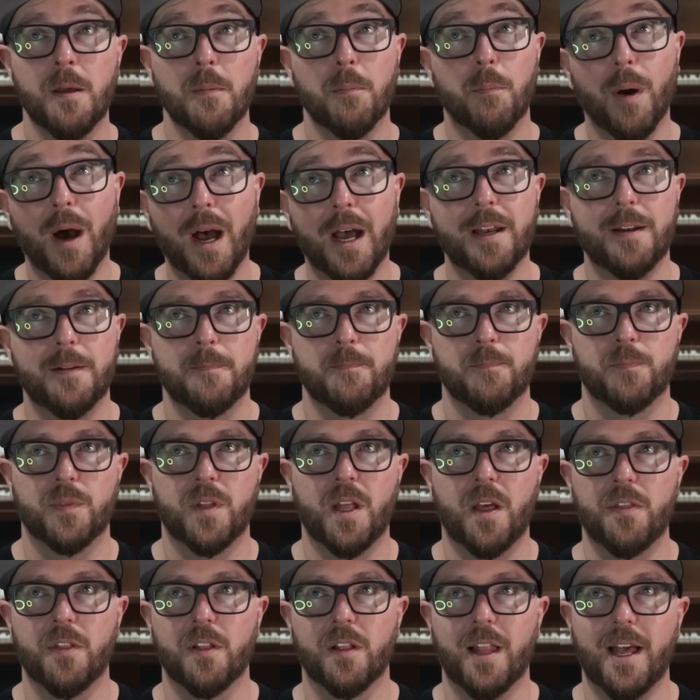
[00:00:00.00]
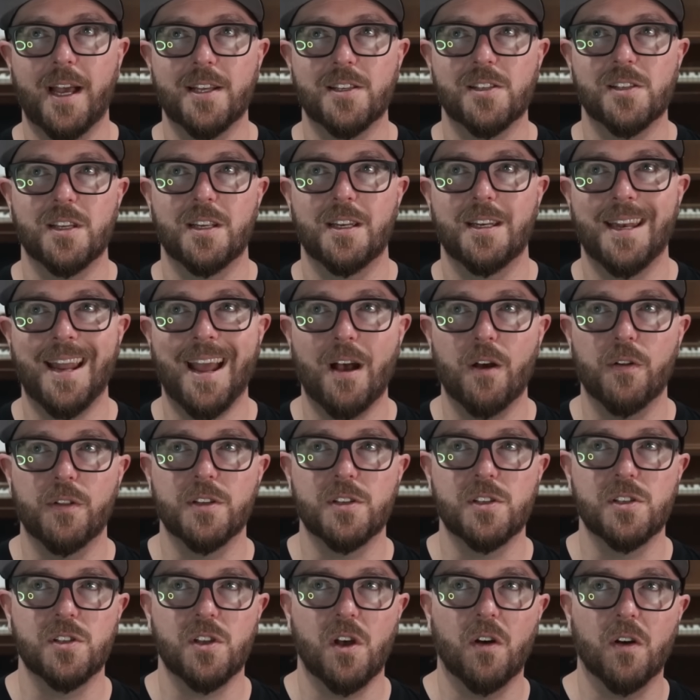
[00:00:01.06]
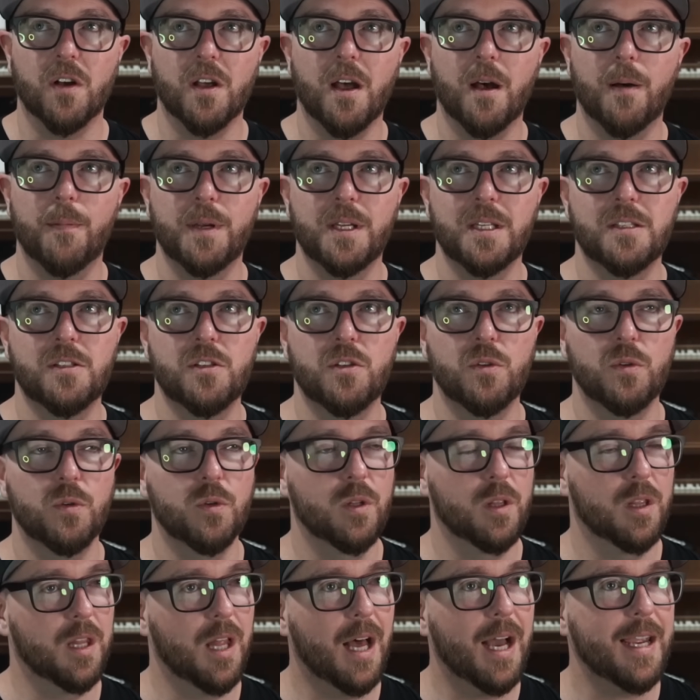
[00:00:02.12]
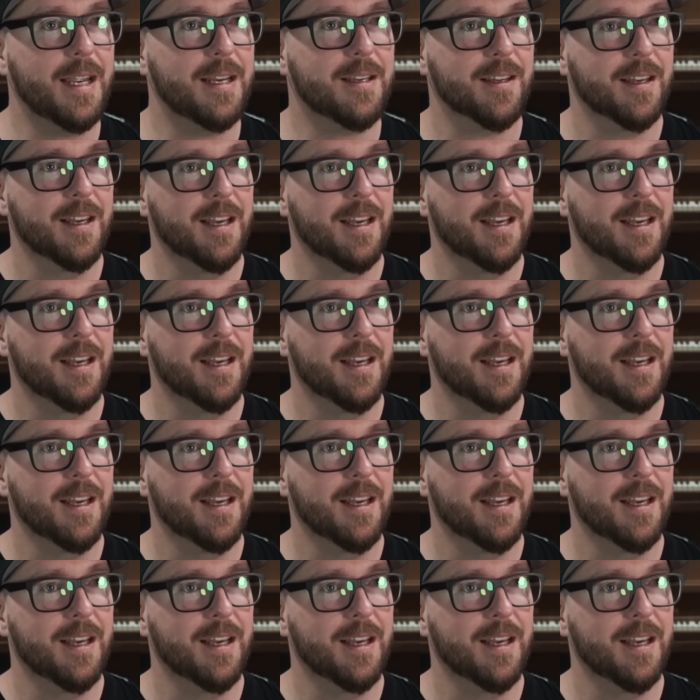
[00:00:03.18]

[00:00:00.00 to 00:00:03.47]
But nonetheless, now this is all coming to light,